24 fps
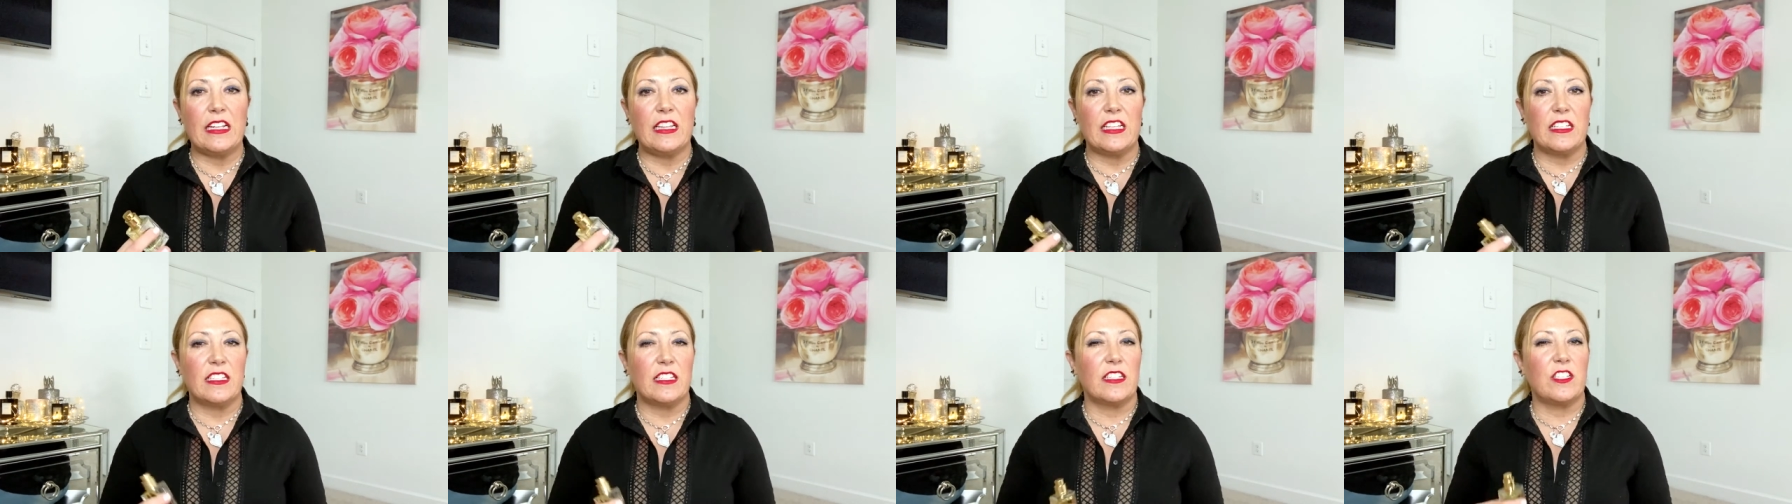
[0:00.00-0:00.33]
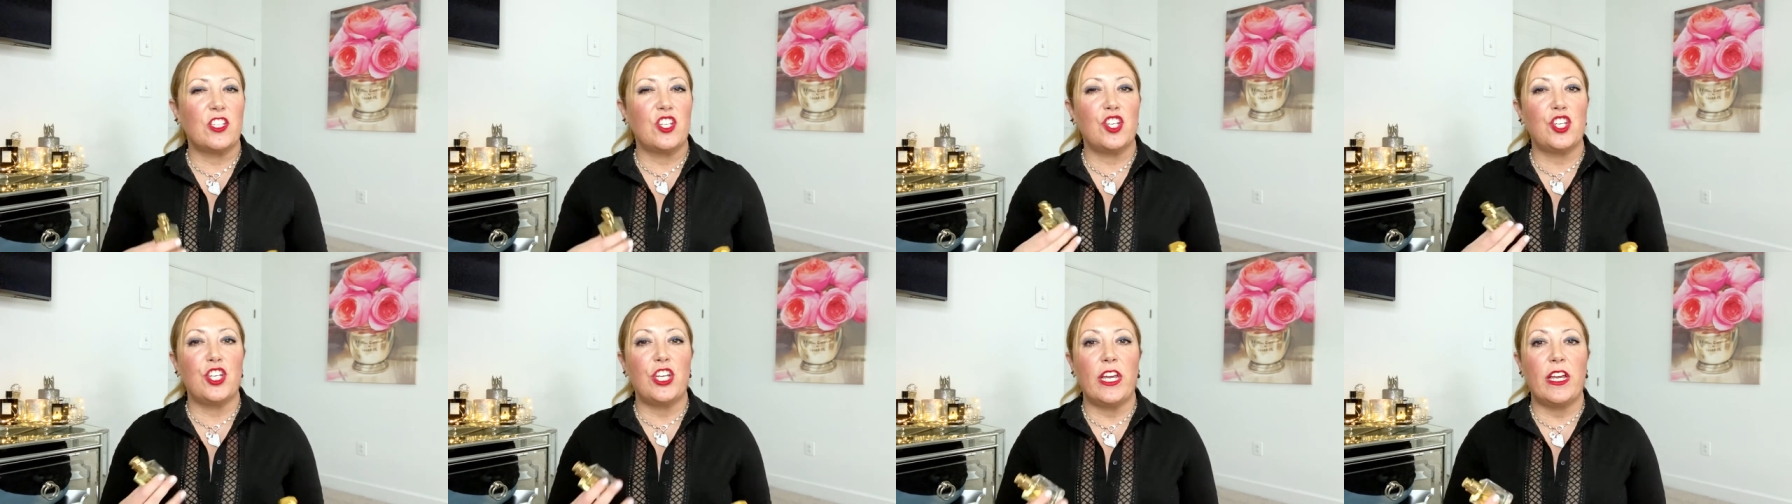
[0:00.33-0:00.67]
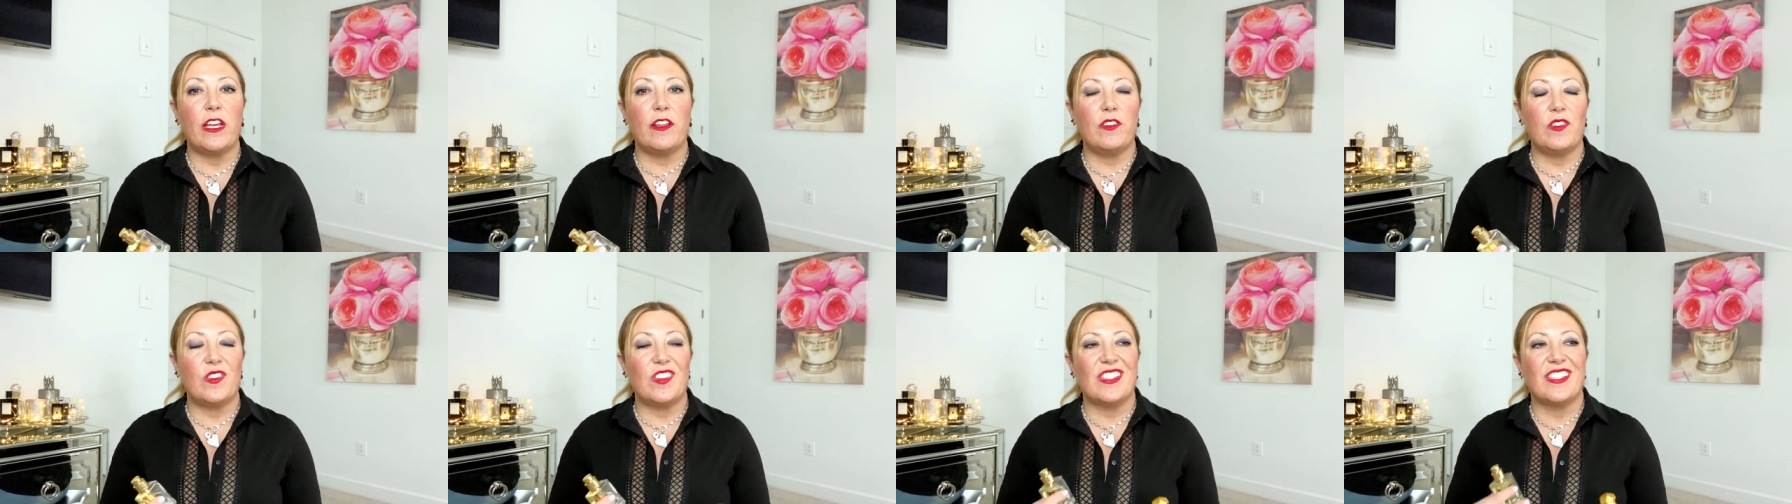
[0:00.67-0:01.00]
this is
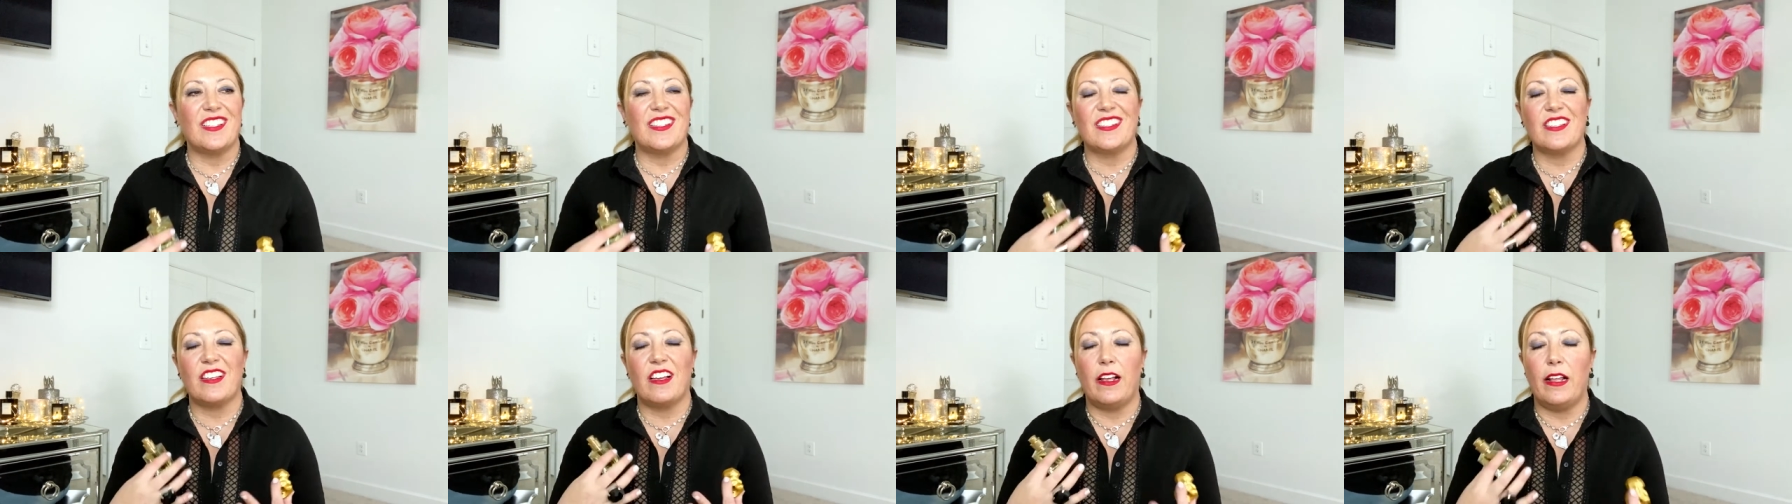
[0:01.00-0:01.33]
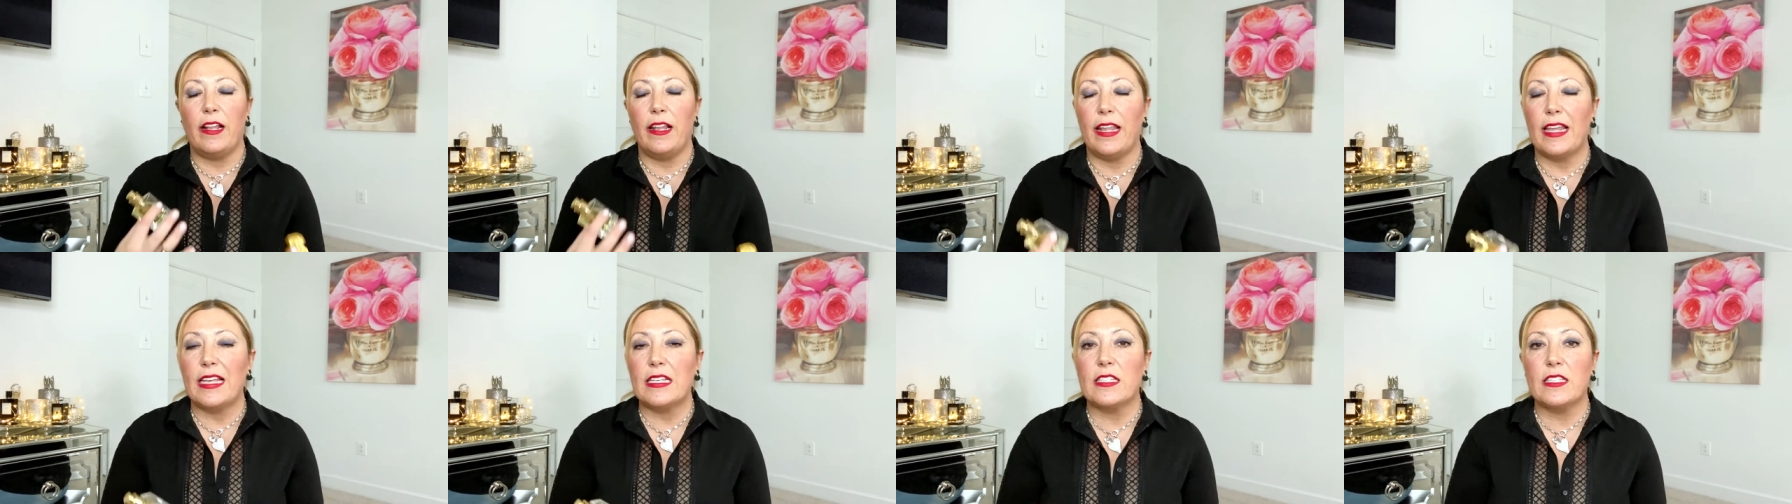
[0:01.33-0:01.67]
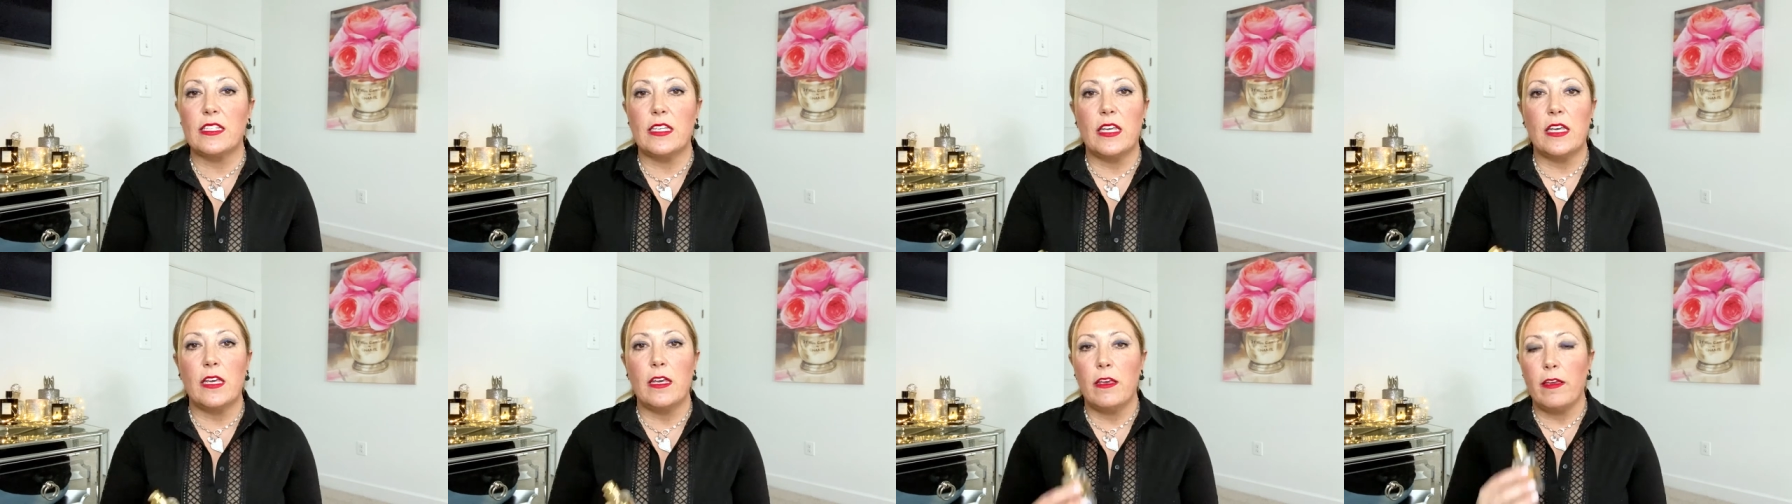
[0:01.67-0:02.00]
chic, this is
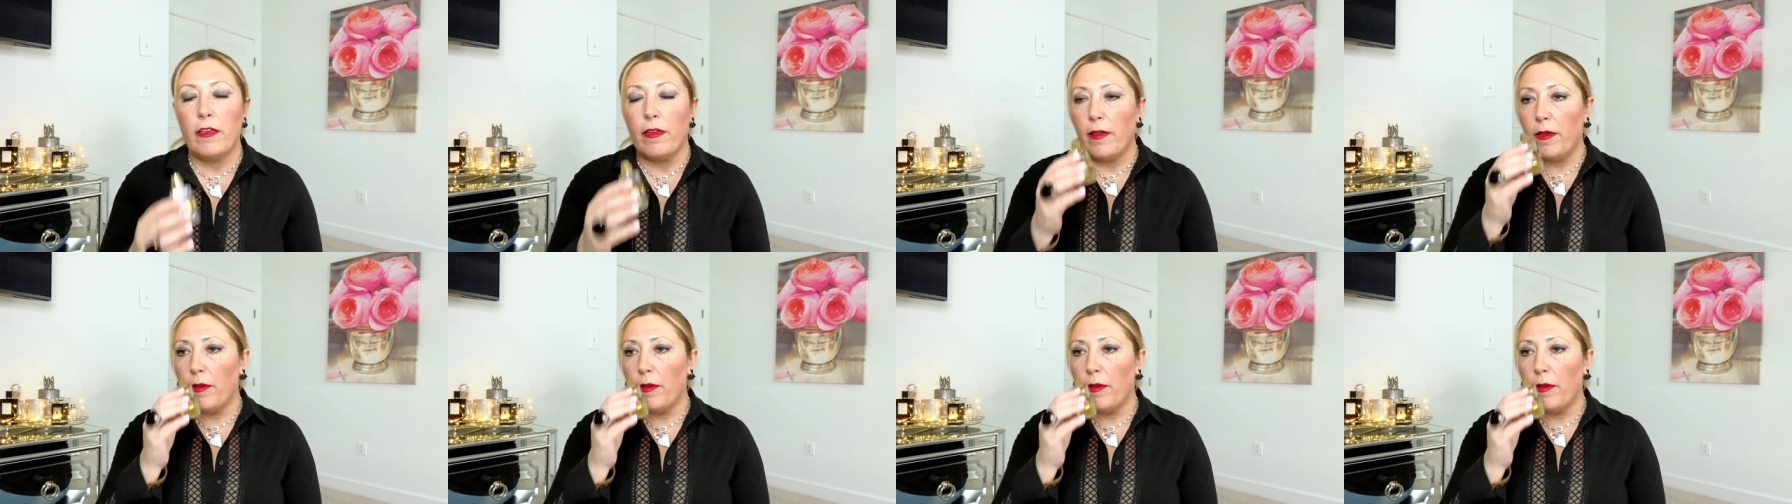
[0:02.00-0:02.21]
classy,